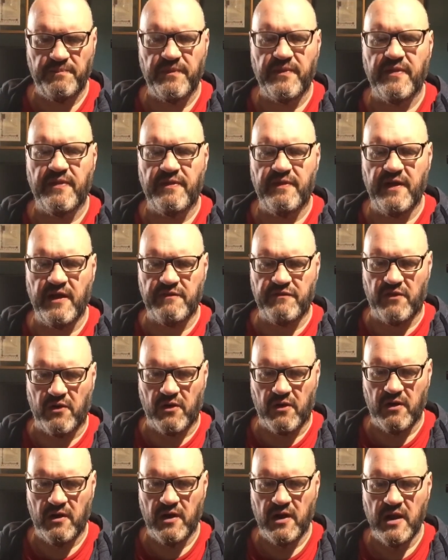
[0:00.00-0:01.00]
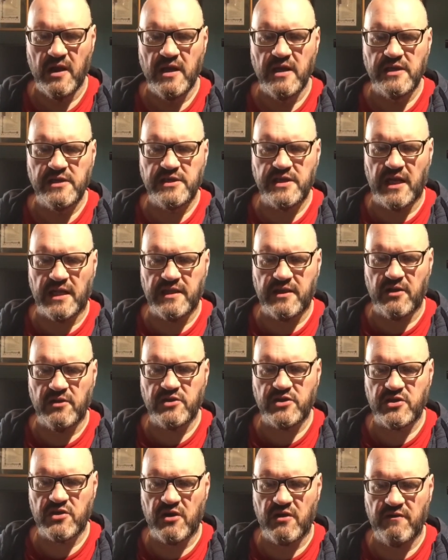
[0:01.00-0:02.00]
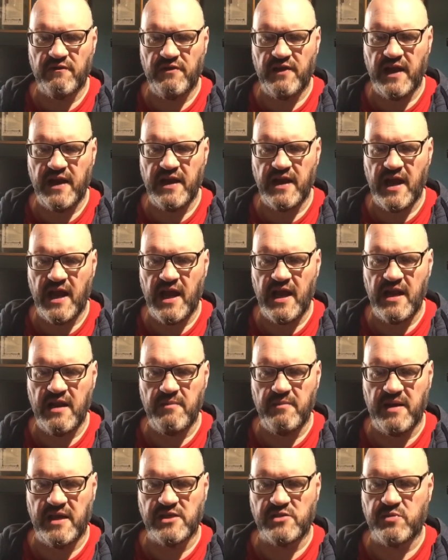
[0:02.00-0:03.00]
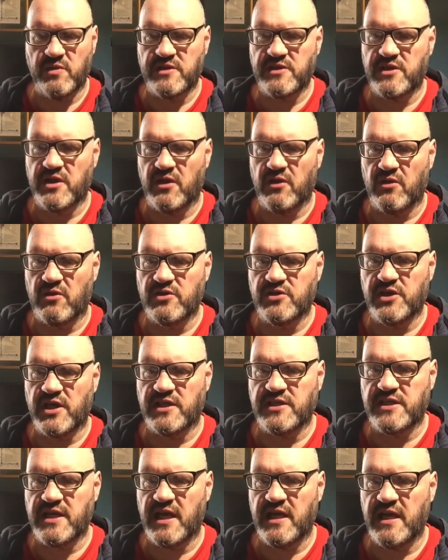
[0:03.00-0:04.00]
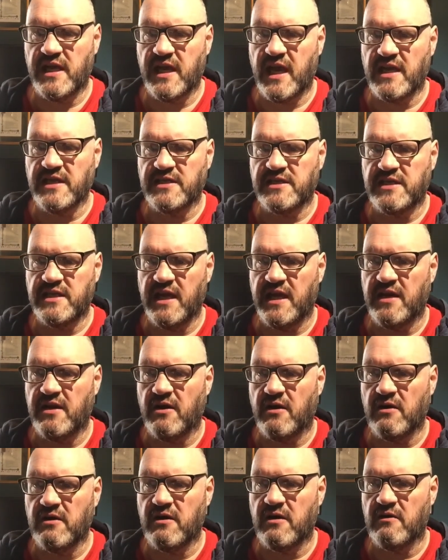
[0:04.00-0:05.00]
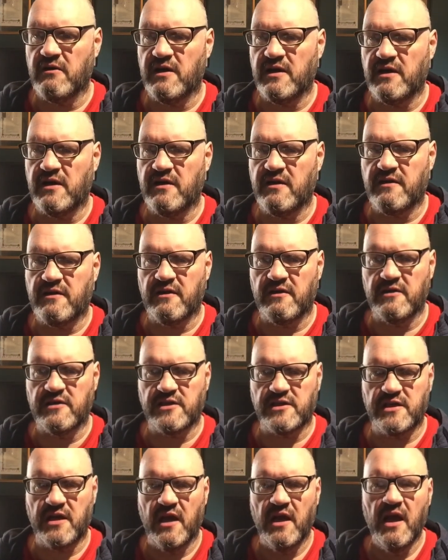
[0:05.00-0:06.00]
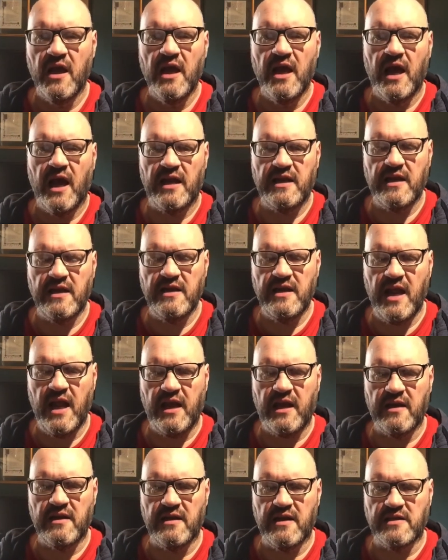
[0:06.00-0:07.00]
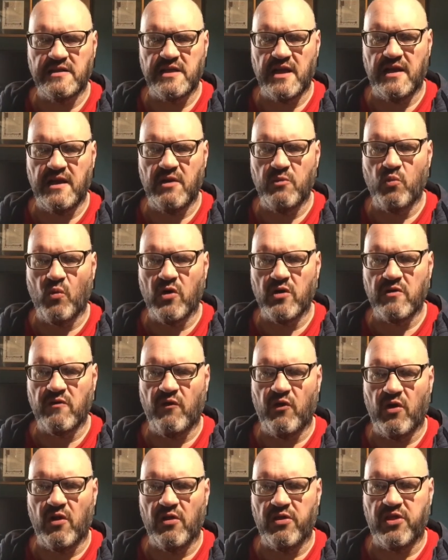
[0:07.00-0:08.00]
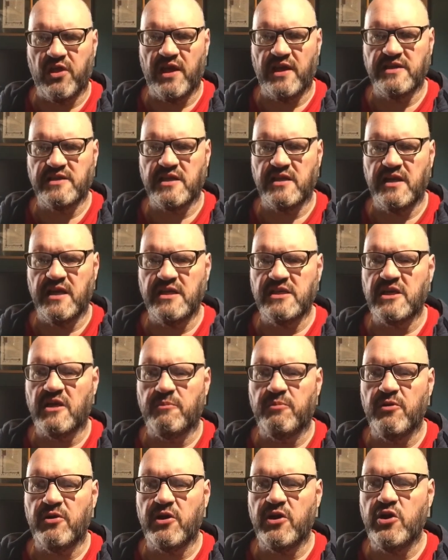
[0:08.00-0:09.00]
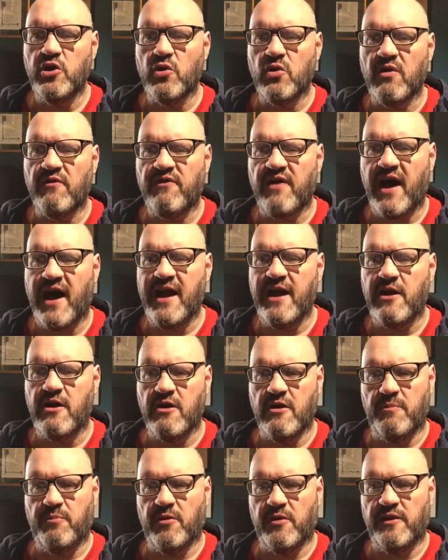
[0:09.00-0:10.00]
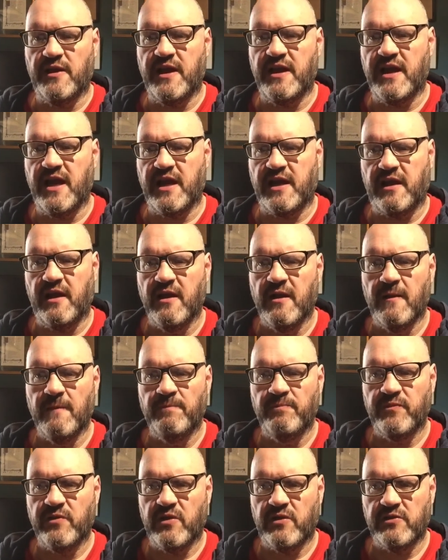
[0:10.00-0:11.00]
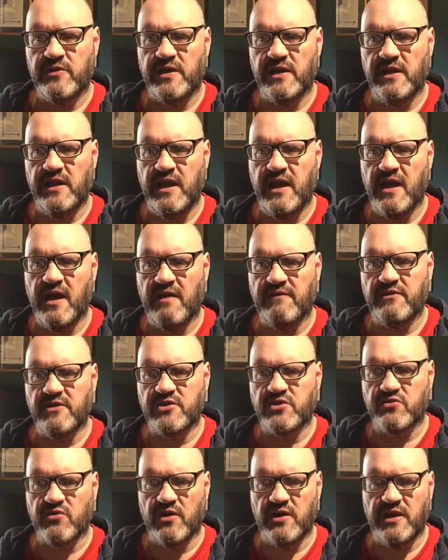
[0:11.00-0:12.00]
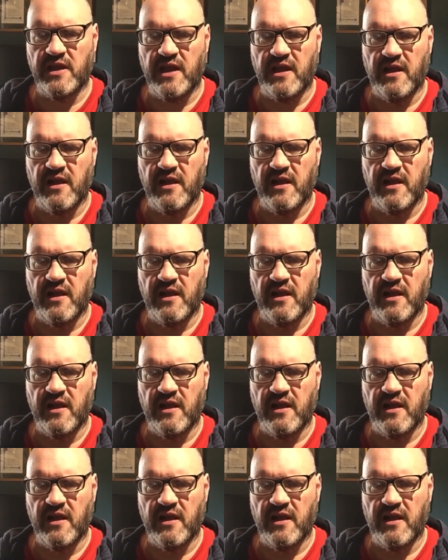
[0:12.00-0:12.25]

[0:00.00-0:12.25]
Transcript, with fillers: Therefore, shalt thou serve thine enemies, which the Lord shall send against thee, in hunger and in thirst, and in nakedness, and in want of all things, and he shall put a yoke of iron upon thy neck, until he have destroyed thee.